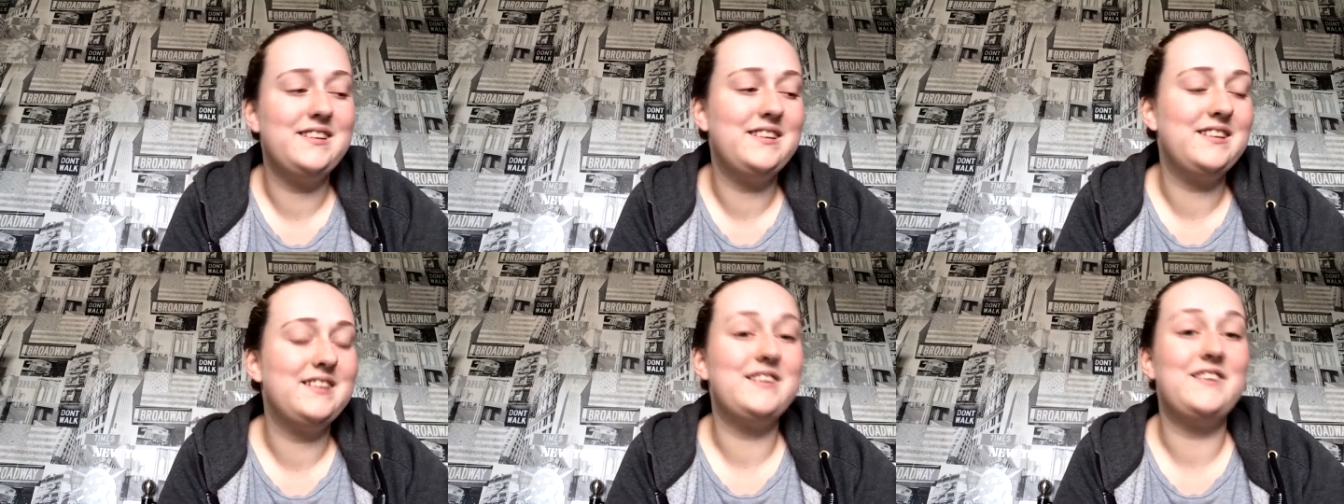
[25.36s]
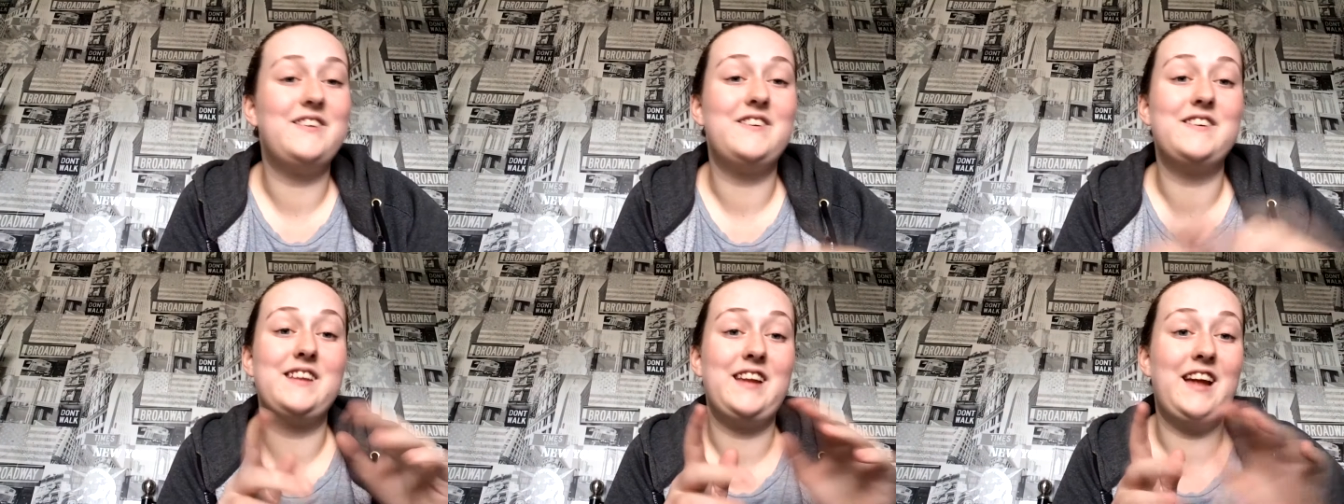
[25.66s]

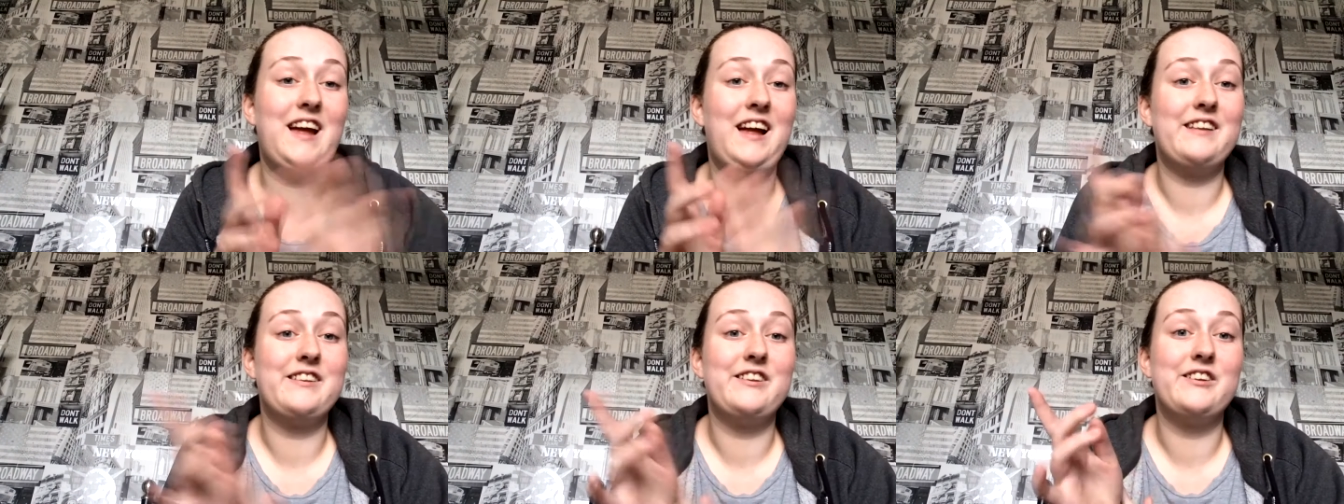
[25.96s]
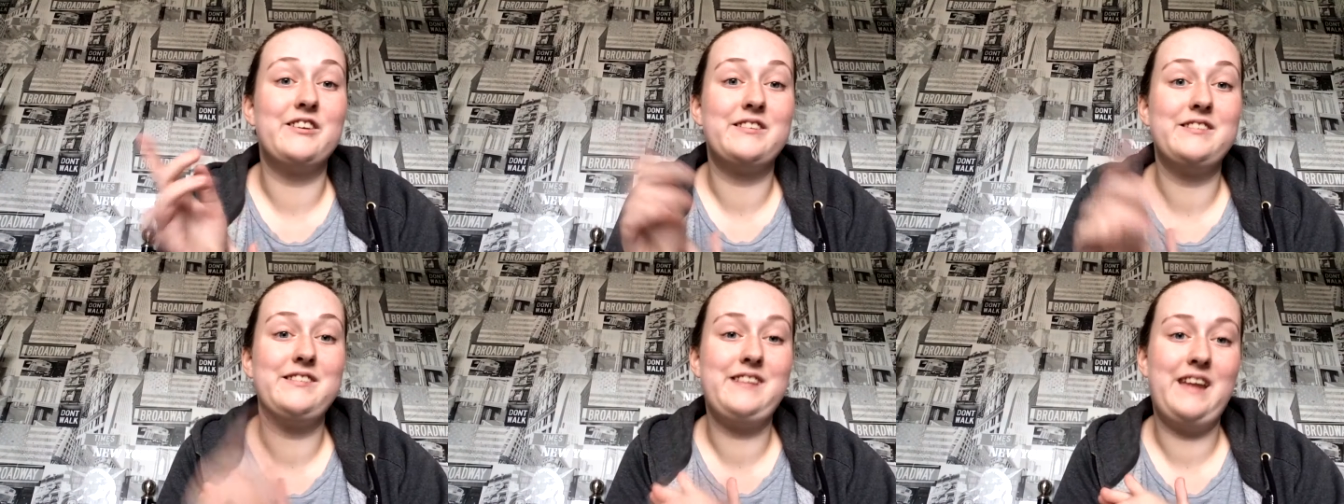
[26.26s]
so yeah,
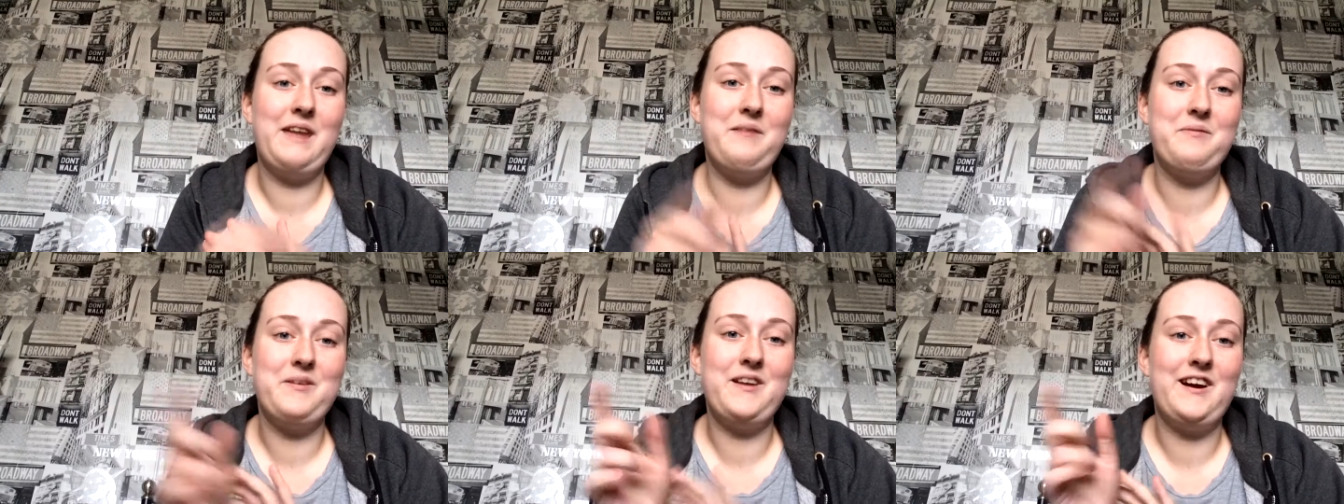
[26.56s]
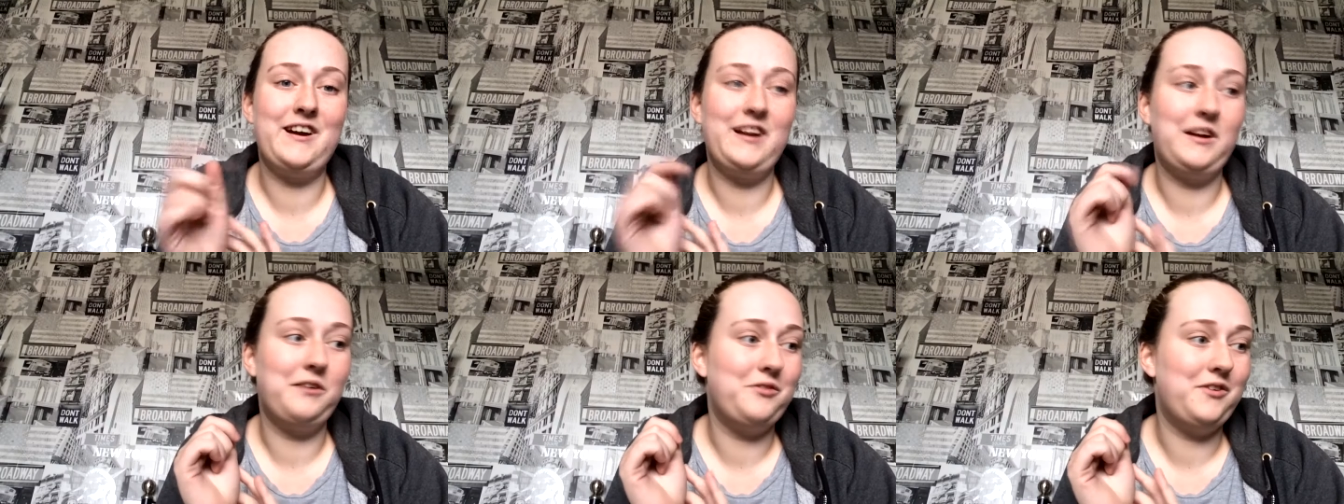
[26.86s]
look, keep an
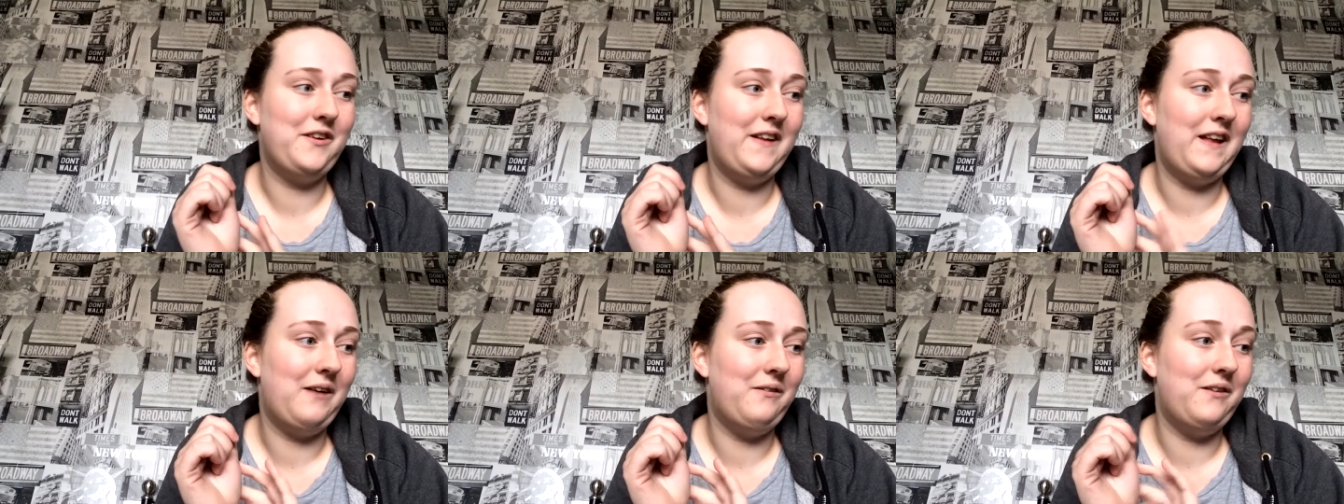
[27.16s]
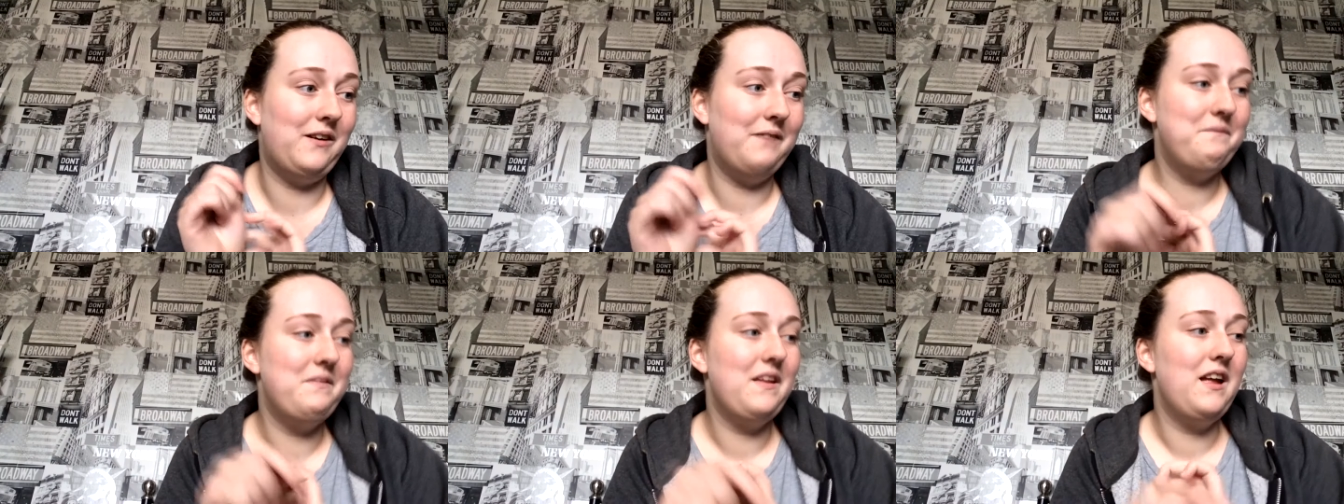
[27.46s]
eye out for that
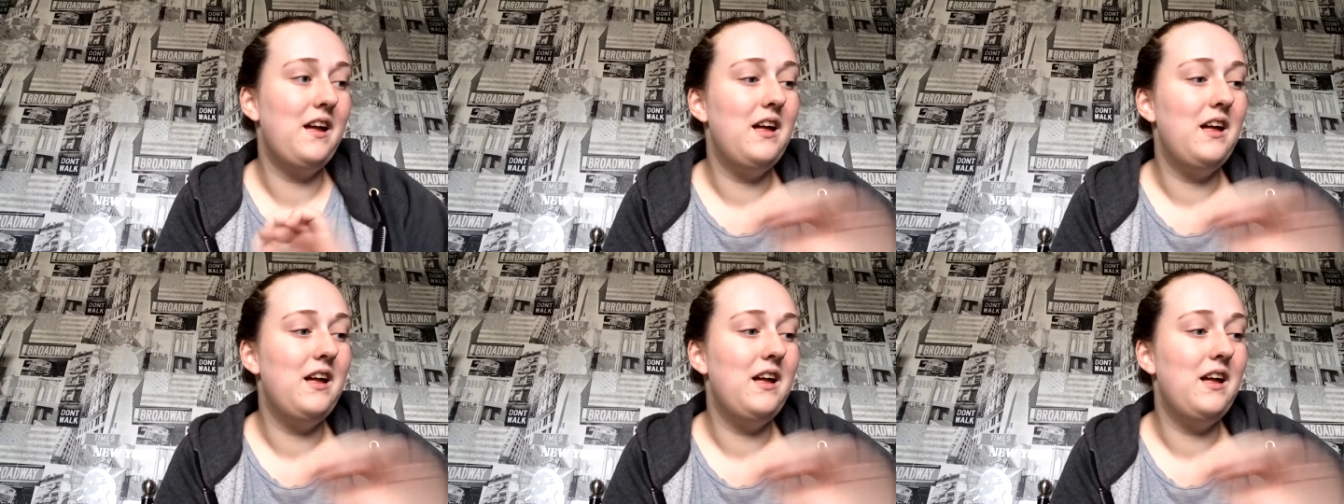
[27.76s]
one.